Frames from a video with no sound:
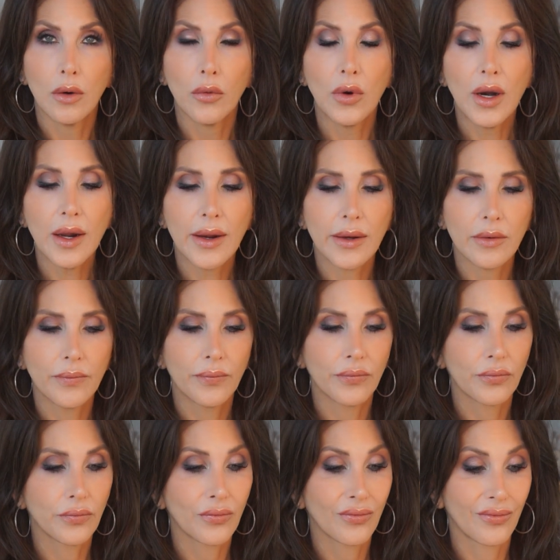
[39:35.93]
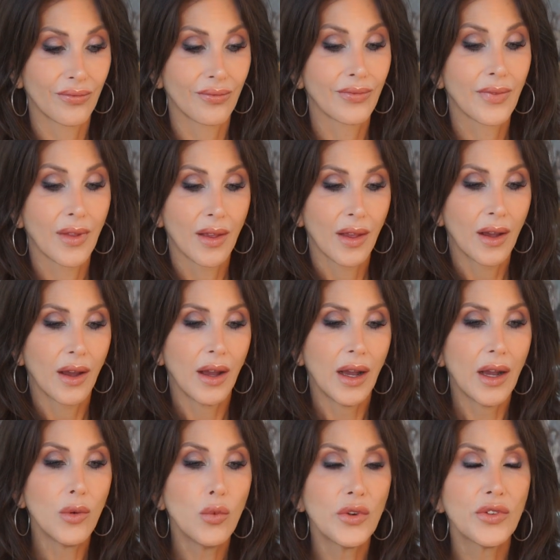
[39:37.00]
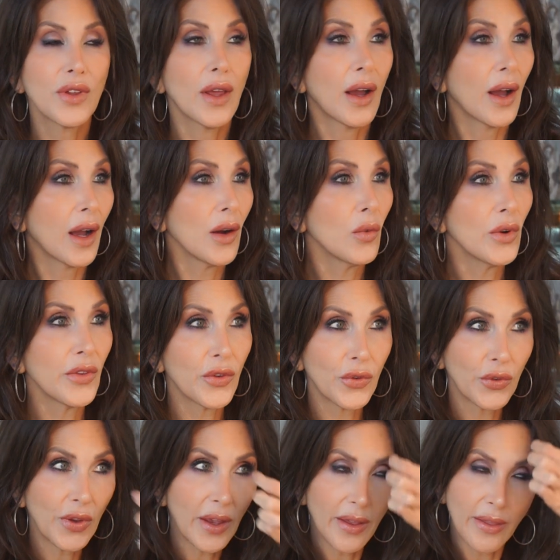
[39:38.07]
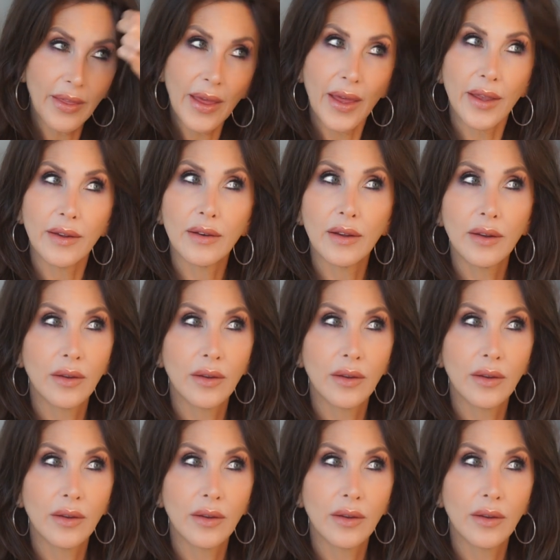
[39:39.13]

Right. I would say that